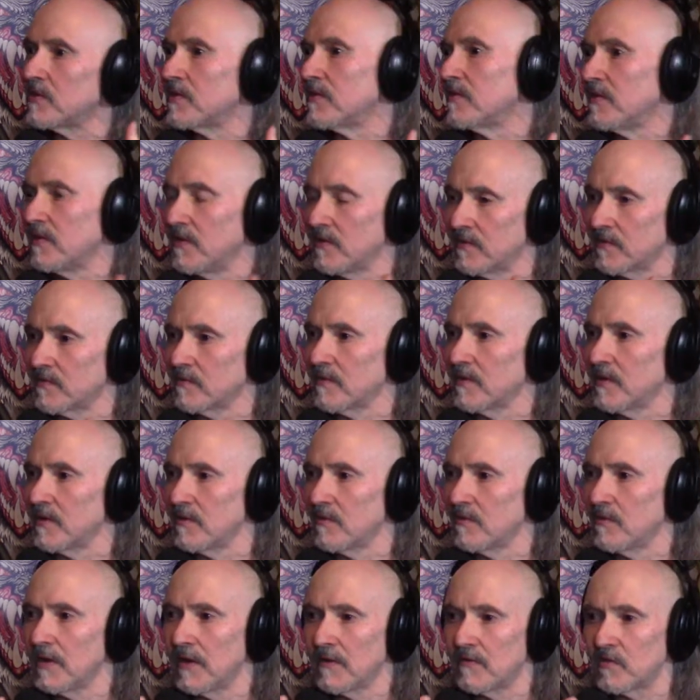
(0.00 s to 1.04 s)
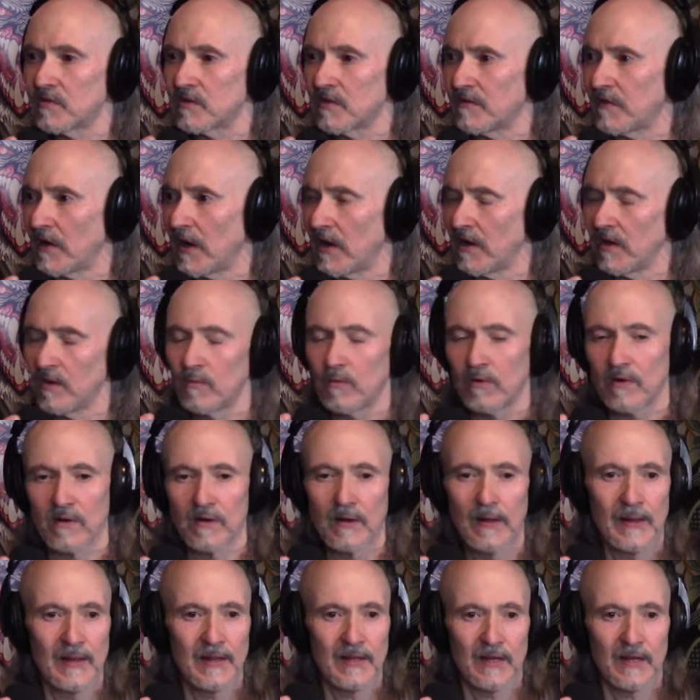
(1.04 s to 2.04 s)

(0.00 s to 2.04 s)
duties yes, with whoever's sir. available.